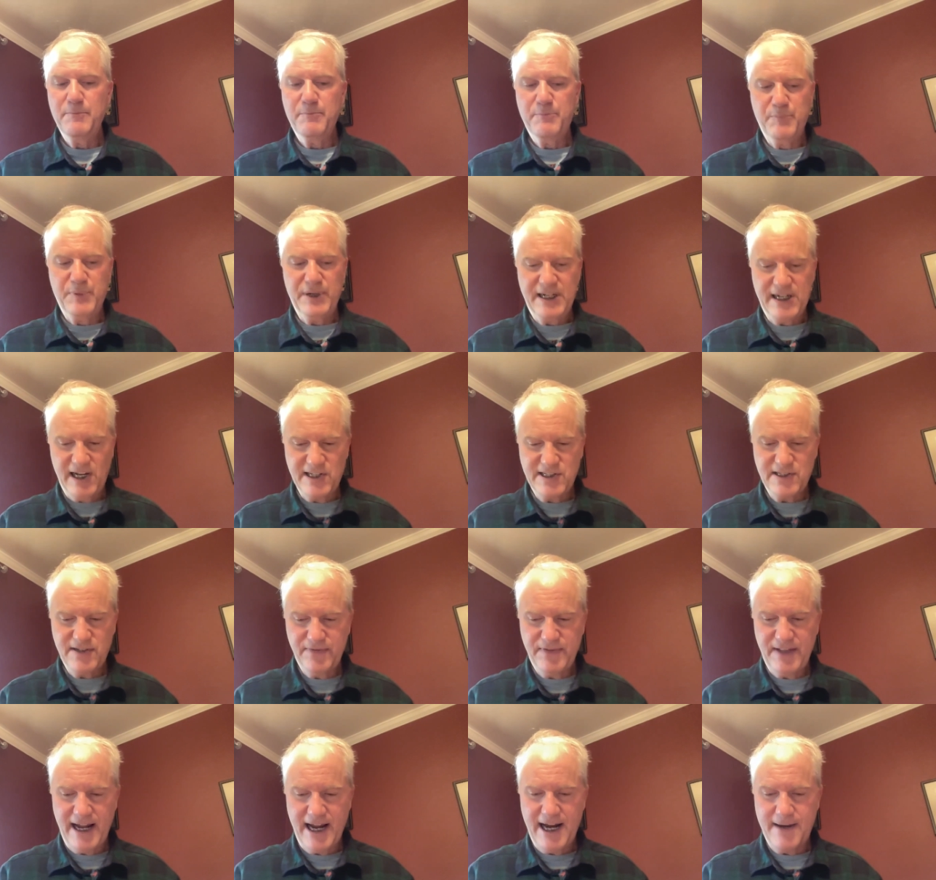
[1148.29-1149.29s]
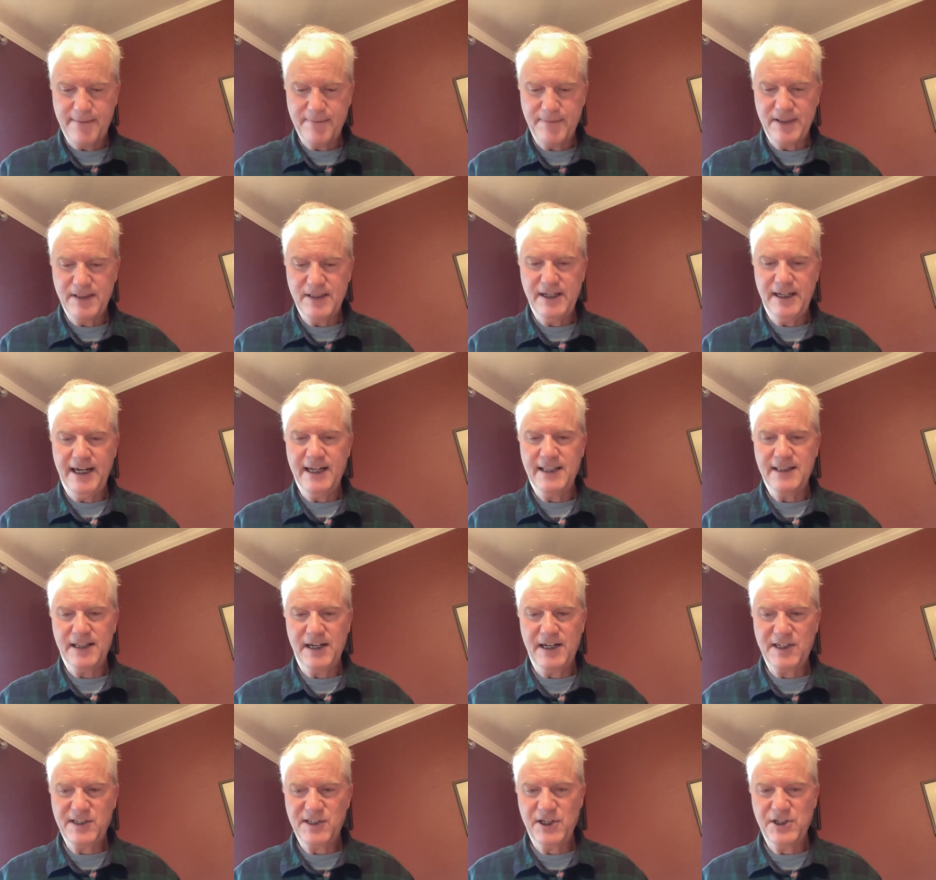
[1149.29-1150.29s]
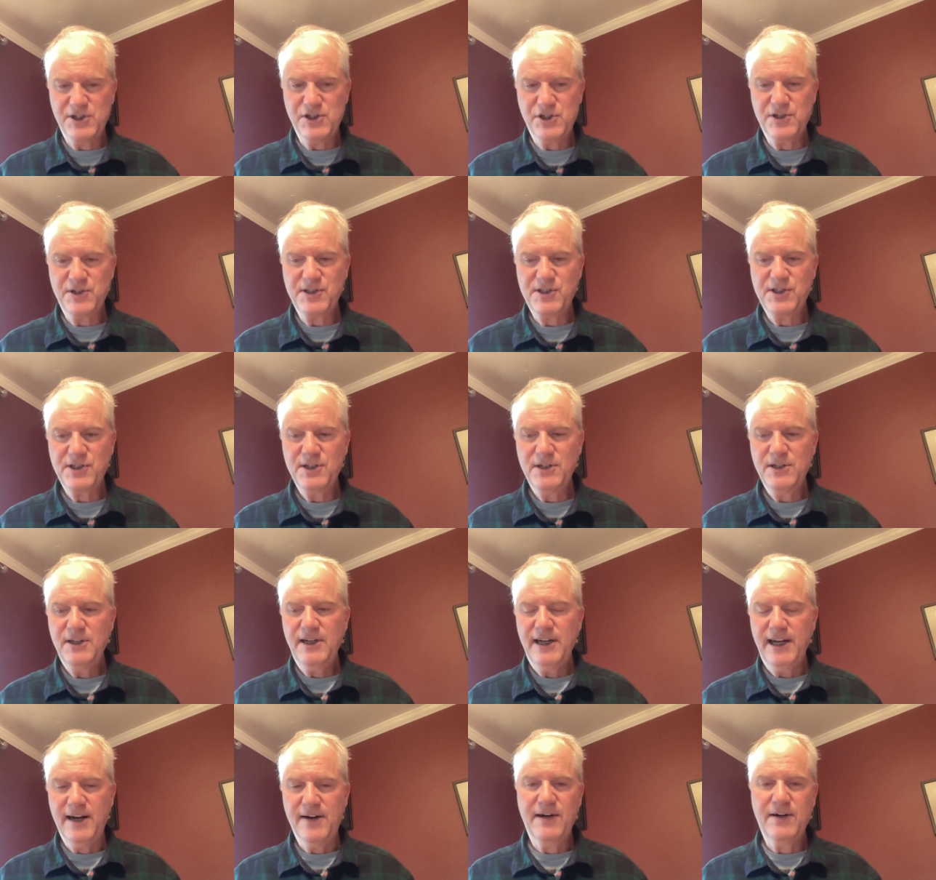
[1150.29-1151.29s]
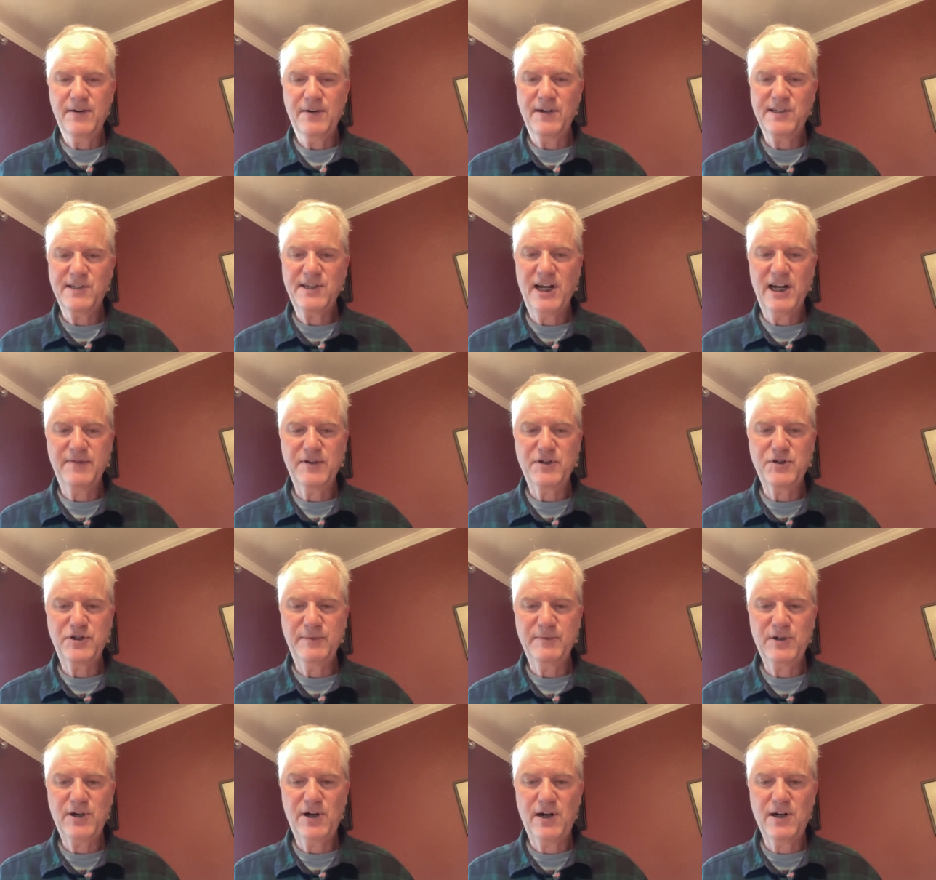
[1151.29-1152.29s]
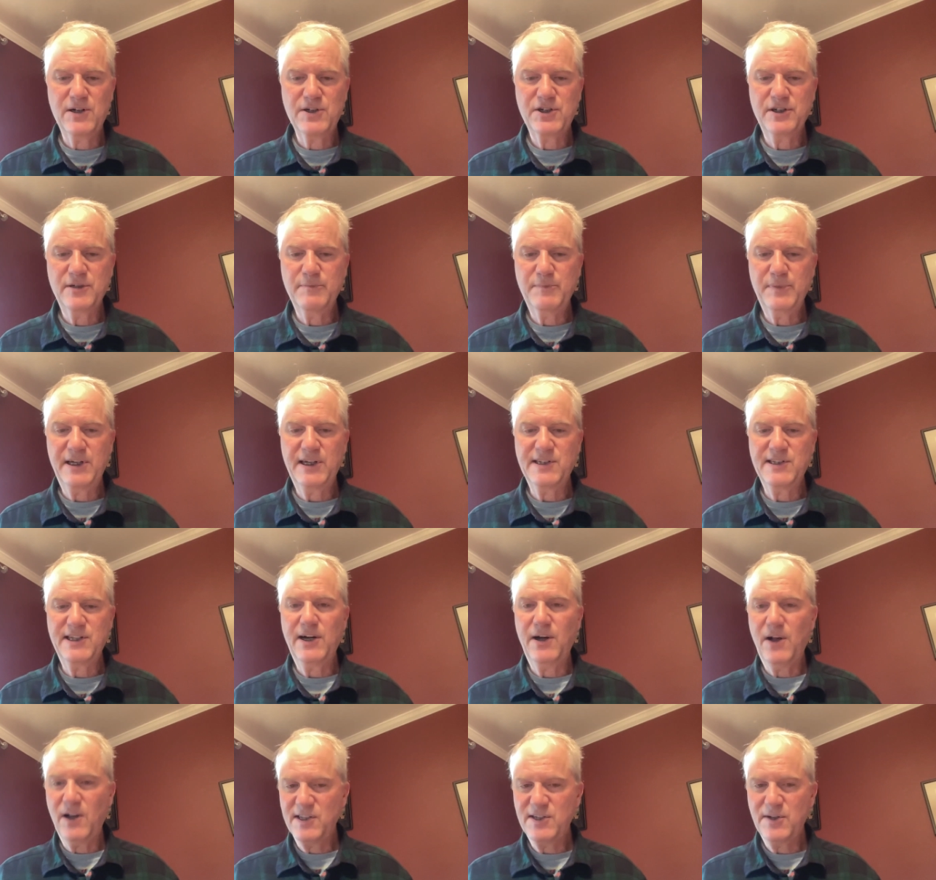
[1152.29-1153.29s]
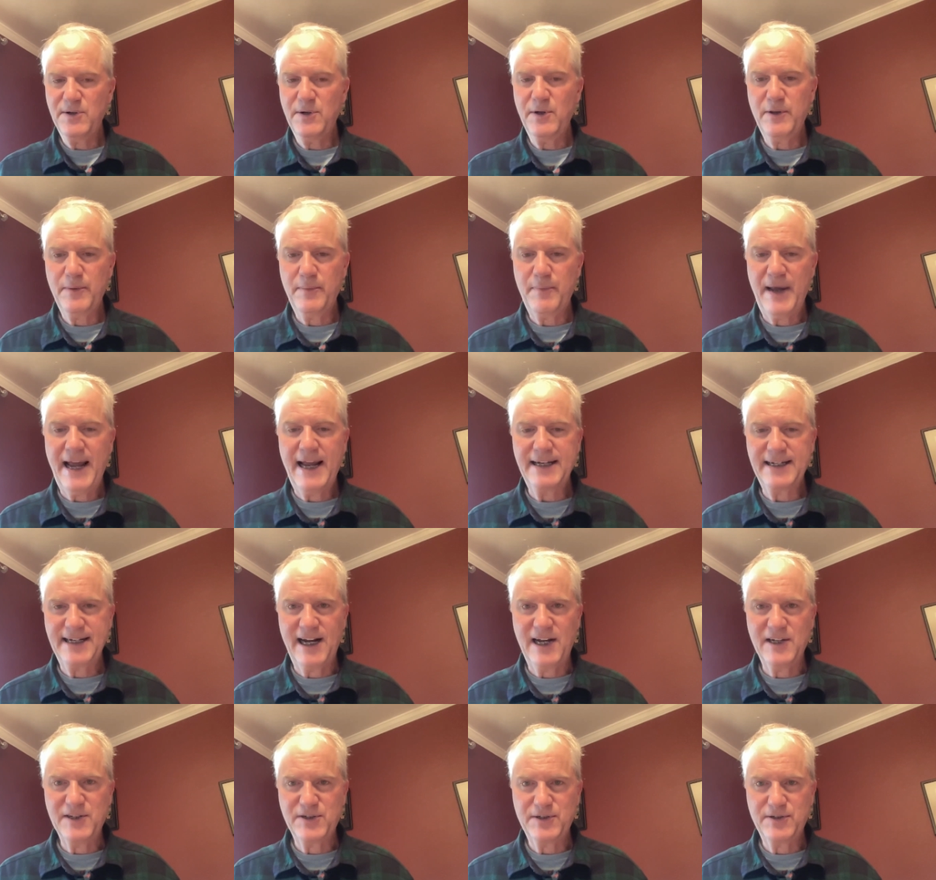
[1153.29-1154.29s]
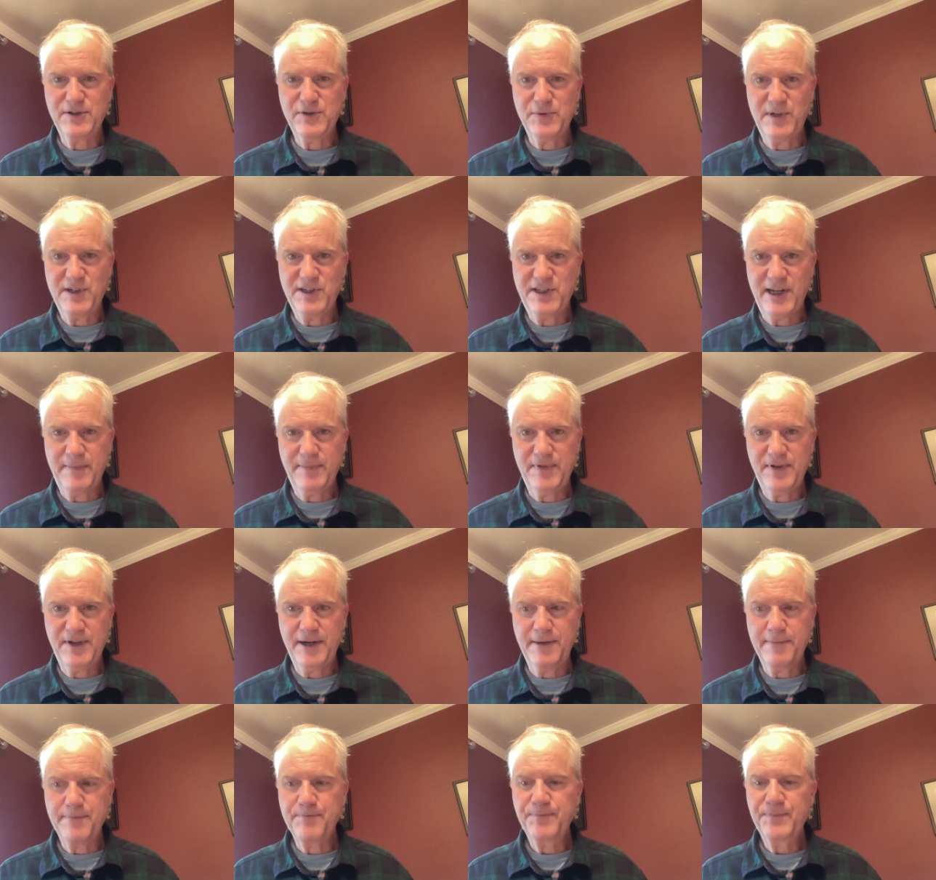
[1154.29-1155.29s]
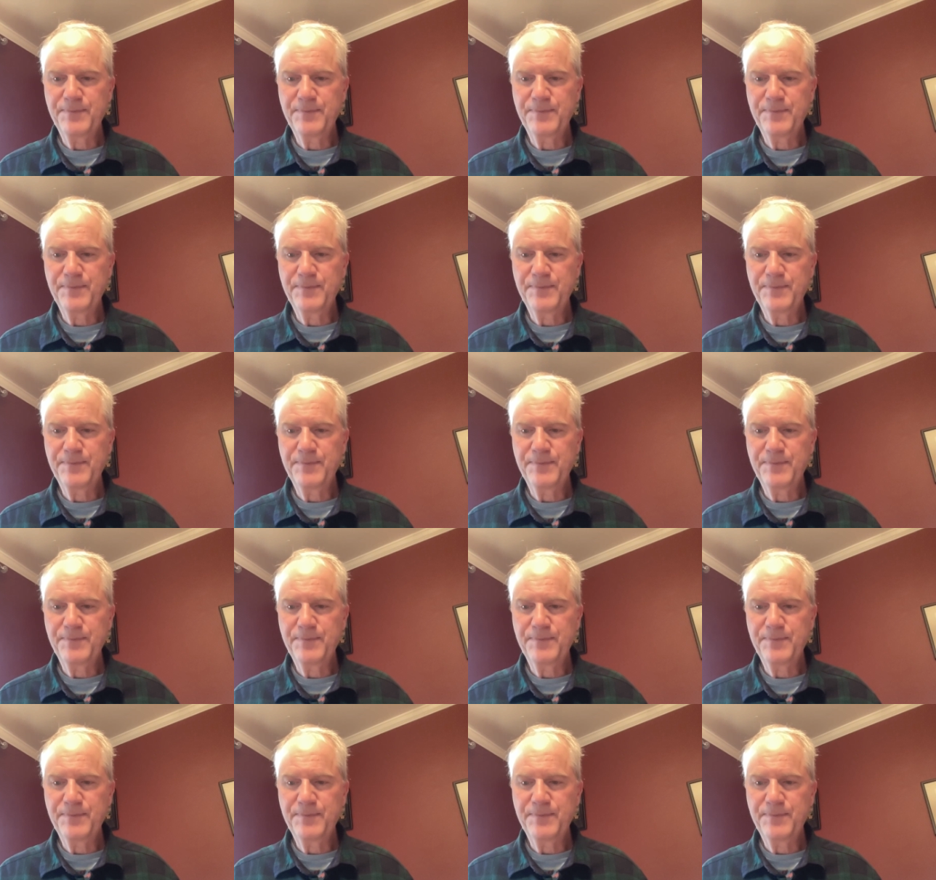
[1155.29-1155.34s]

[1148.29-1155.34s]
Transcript: Because of that, the analytics engines erring on the side of extreme caution because they also know the bad guys are doing the same thing.